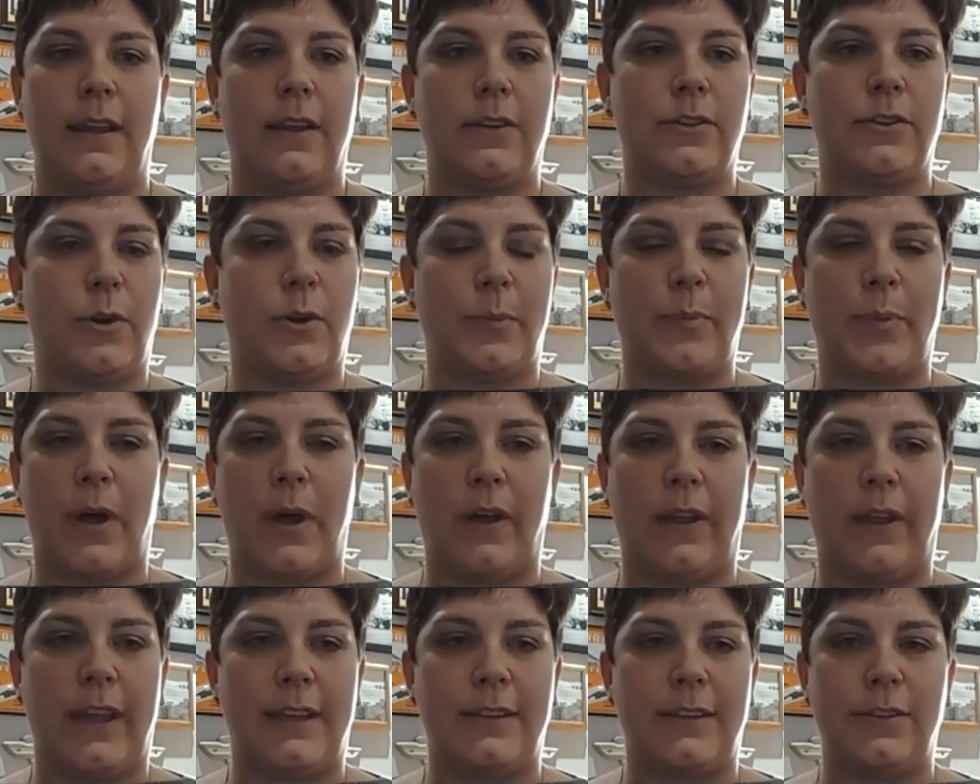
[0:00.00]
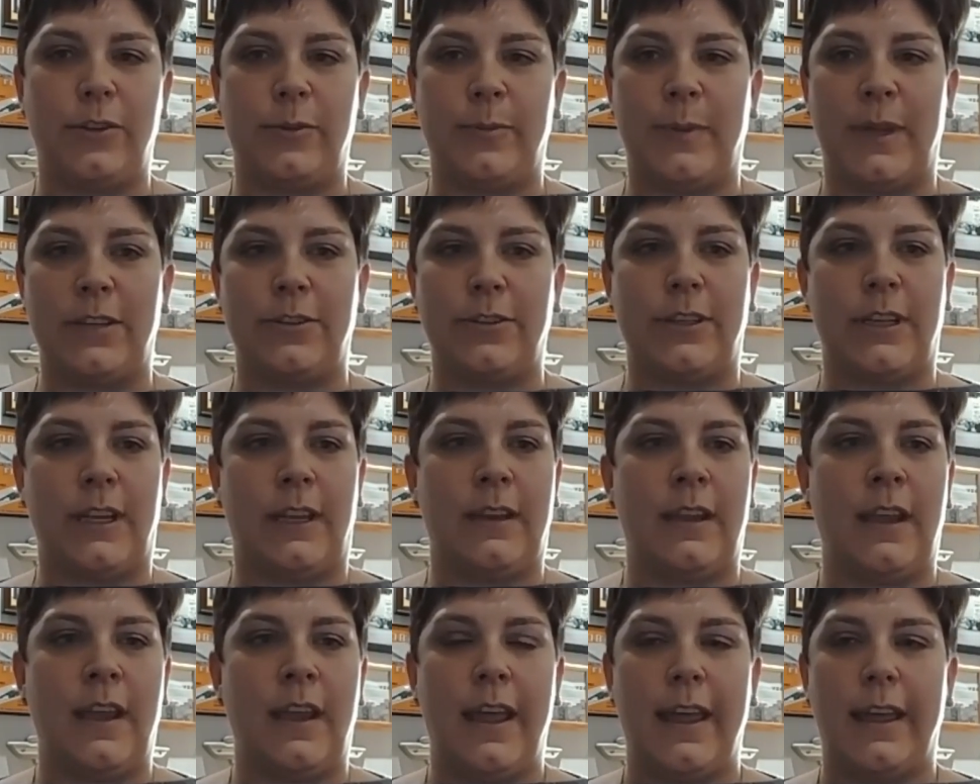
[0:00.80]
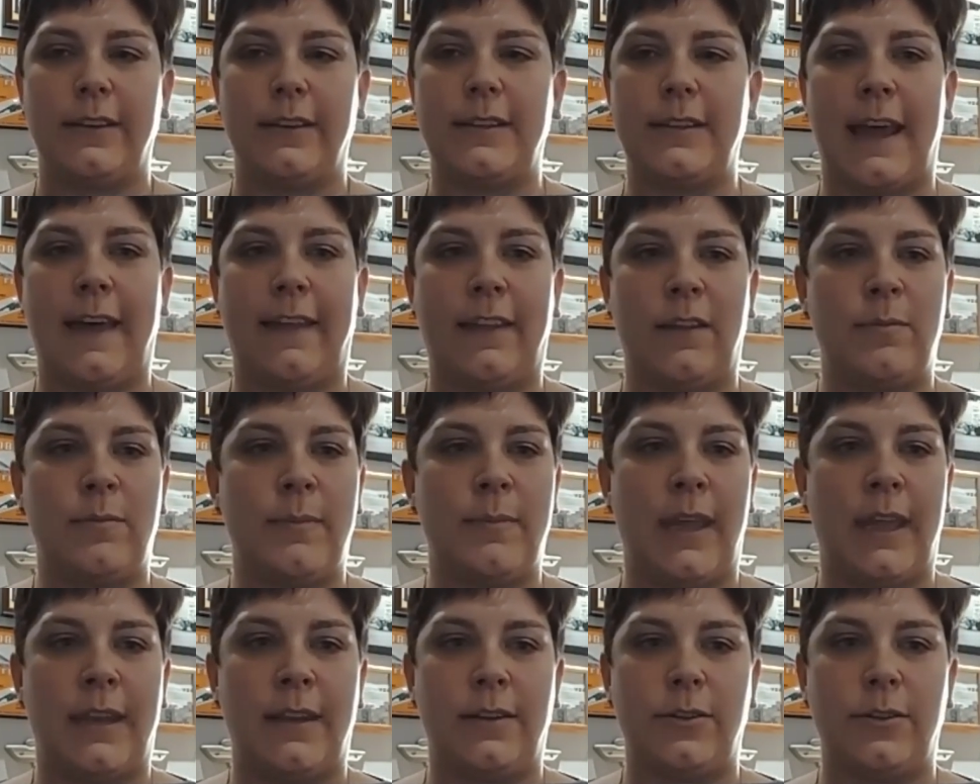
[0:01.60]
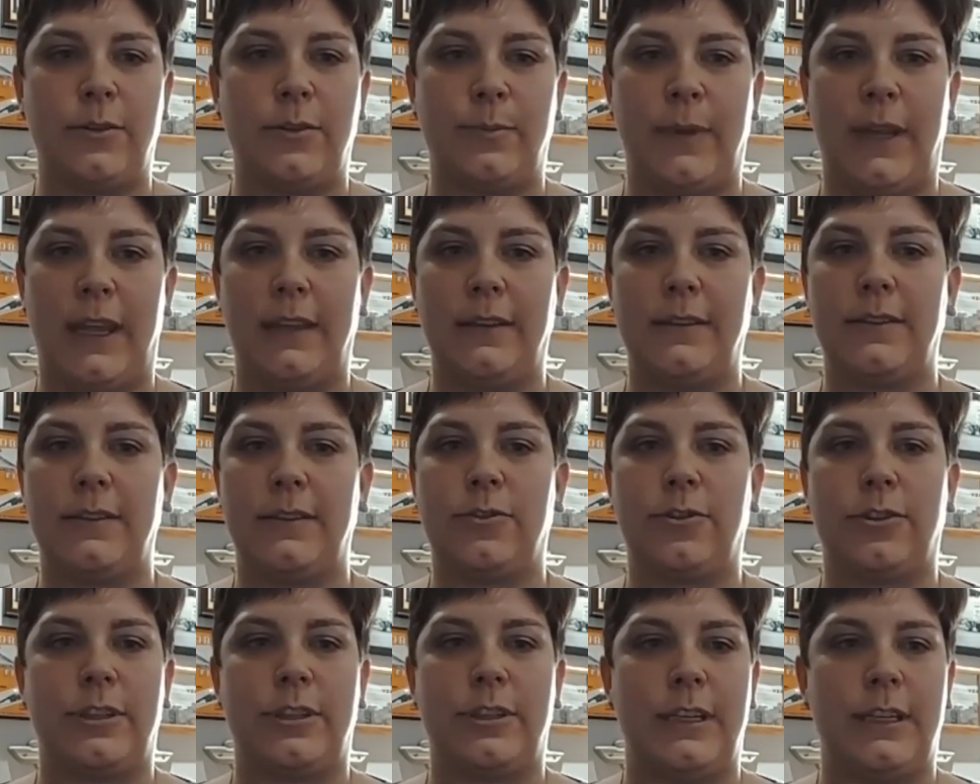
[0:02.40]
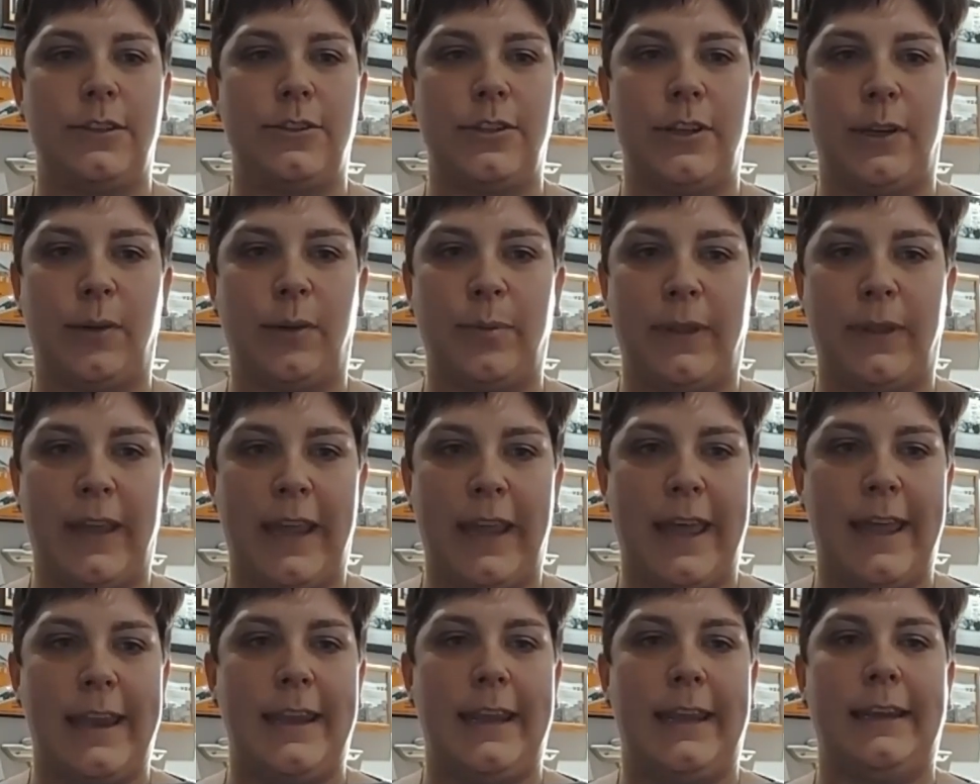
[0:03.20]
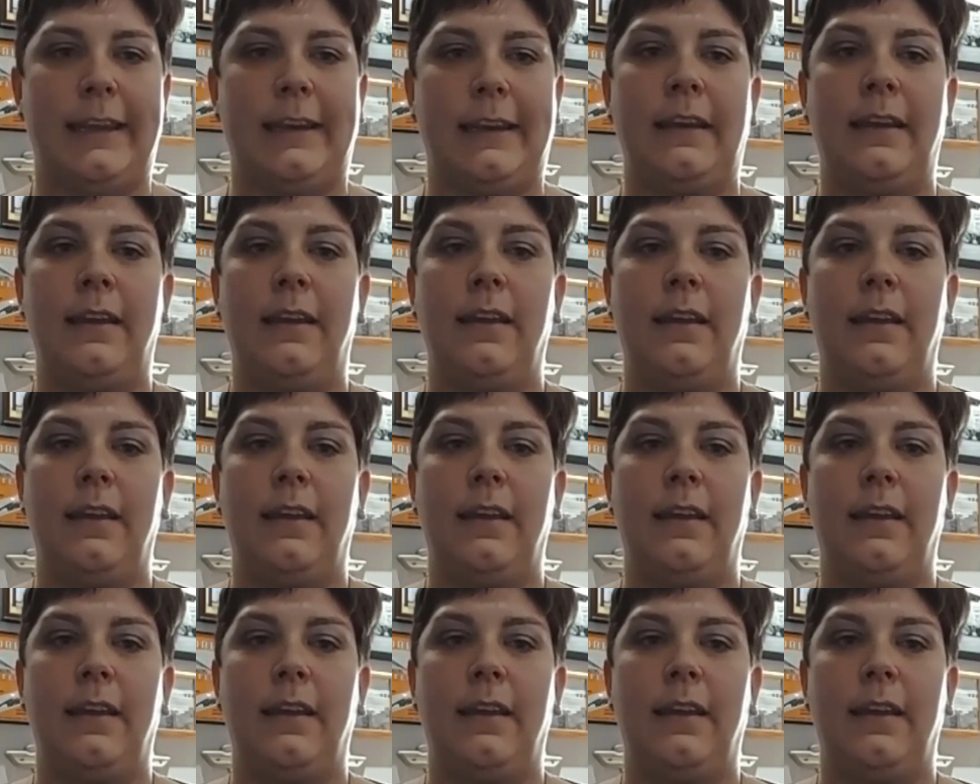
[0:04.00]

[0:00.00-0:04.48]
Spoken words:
Paul, as you mentioned, talent management, strategic planning,